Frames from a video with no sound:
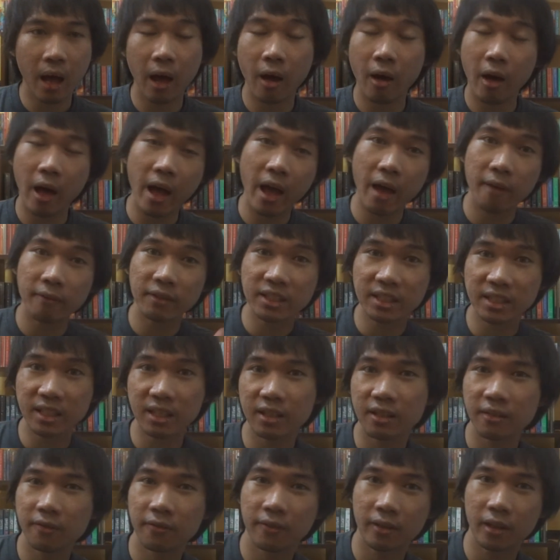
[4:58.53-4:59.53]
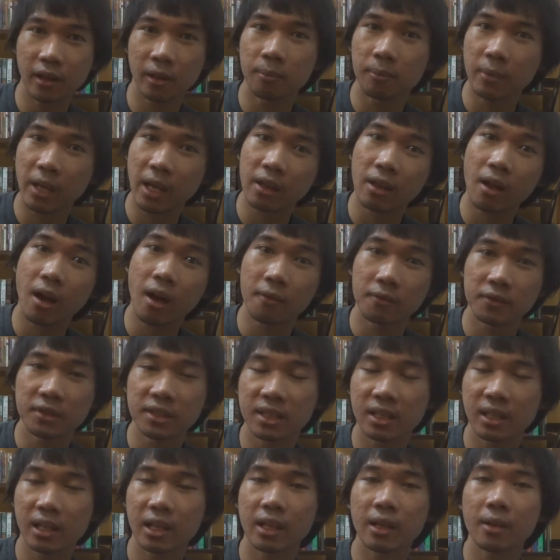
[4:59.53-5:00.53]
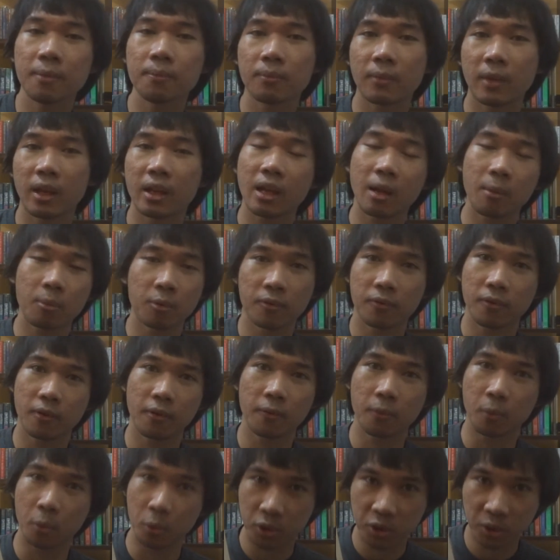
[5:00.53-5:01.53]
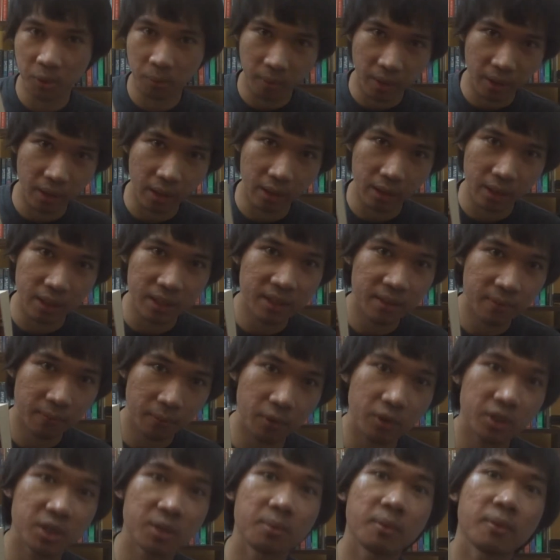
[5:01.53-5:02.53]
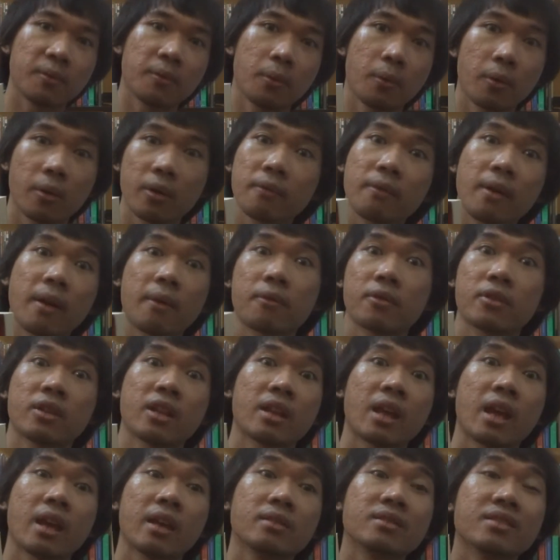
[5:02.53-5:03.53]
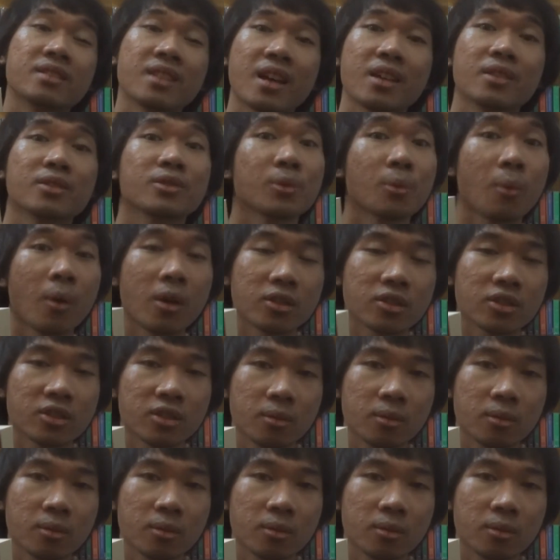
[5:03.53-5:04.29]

I haven't seen the film yet, obviously, and I prefer, of course, reading this first before, if ever, that I intend to watch